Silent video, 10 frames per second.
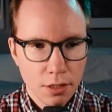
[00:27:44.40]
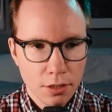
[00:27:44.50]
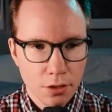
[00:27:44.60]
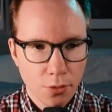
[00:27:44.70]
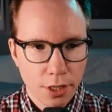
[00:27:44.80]

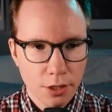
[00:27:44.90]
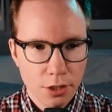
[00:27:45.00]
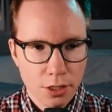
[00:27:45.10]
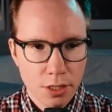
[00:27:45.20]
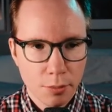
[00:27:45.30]
So we can
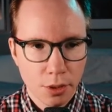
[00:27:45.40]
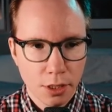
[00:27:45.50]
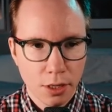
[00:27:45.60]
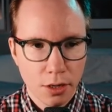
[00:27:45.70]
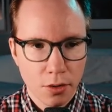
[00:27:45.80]
just
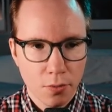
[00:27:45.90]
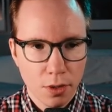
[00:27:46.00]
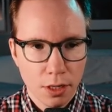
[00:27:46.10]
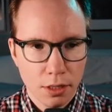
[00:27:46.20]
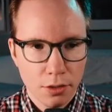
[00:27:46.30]
simply go
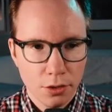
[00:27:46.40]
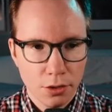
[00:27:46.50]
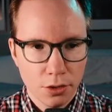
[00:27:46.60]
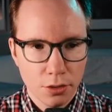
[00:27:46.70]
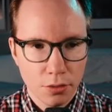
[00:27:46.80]
1,
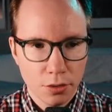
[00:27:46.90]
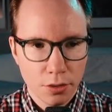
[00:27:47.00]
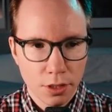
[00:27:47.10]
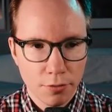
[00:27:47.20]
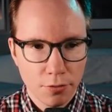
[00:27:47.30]
2,
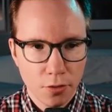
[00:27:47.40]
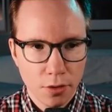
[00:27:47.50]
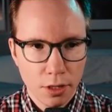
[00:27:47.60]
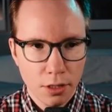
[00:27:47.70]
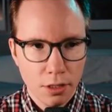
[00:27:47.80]
3,
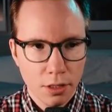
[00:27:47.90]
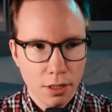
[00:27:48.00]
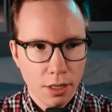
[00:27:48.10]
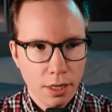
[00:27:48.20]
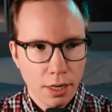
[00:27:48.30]
4,
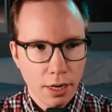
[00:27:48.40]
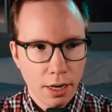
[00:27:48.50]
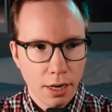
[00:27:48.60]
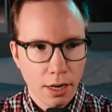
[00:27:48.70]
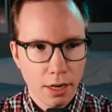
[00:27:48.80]

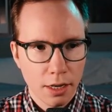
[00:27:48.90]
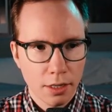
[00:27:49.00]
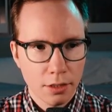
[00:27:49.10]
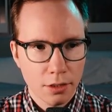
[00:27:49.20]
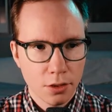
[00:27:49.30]

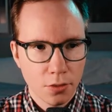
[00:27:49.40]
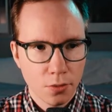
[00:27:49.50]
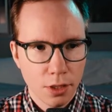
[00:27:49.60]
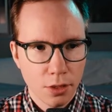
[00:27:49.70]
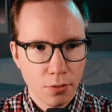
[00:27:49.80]
and
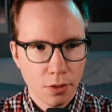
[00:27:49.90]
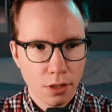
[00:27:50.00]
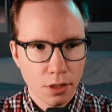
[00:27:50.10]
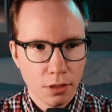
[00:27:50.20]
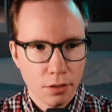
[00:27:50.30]
we
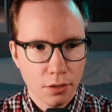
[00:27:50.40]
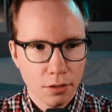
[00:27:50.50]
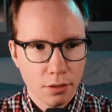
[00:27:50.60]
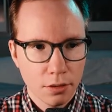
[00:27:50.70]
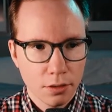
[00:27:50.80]
will
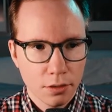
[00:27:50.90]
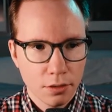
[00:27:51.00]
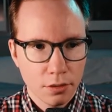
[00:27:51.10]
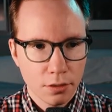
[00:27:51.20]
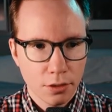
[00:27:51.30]

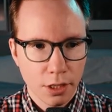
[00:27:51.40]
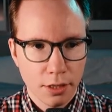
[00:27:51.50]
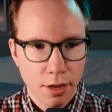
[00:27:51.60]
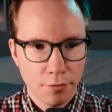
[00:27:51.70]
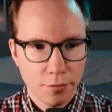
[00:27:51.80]
create
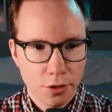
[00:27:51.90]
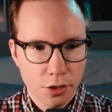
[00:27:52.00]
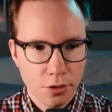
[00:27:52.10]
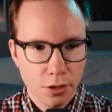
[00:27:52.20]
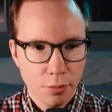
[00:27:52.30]
that
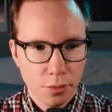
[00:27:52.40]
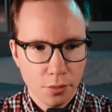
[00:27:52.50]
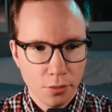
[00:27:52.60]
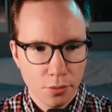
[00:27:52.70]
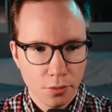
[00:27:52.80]
first group.
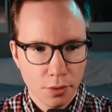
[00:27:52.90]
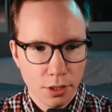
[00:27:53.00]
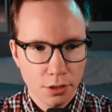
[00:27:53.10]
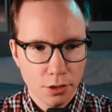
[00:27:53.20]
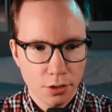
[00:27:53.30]

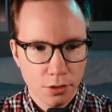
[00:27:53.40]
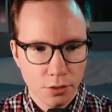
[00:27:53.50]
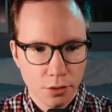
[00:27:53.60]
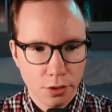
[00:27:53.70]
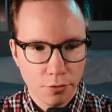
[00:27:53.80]
1, 2,
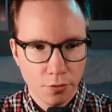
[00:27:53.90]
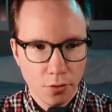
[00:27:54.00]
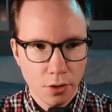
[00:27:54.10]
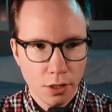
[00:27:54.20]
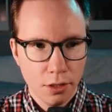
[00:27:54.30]
3,
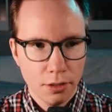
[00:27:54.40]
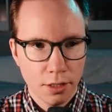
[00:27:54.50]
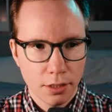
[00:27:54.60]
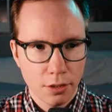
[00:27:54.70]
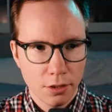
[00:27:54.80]
4,
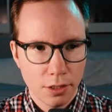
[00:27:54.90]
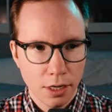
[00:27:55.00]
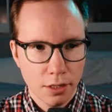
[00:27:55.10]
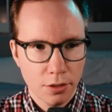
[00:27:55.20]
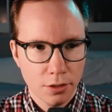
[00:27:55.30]
that's our
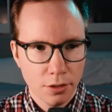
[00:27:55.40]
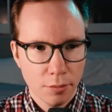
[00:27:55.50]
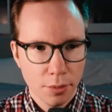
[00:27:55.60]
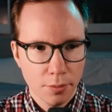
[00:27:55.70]
second group.